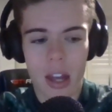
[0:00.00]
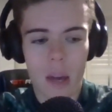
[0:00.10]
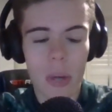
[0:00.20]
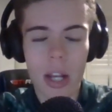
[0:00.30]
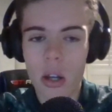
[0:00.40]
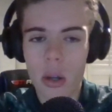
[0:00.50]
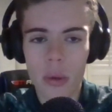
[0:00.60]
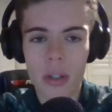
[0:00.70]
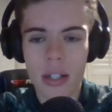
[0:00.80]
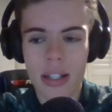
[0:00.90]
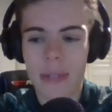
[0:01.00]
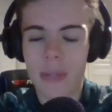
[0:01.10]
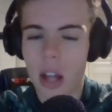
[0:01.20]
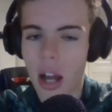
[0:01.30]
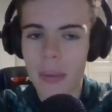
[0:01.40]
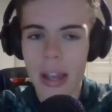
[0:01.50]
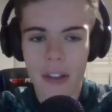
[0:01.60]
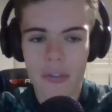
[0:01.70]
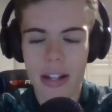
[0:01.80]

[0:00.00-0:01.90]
and we lose to teams like we have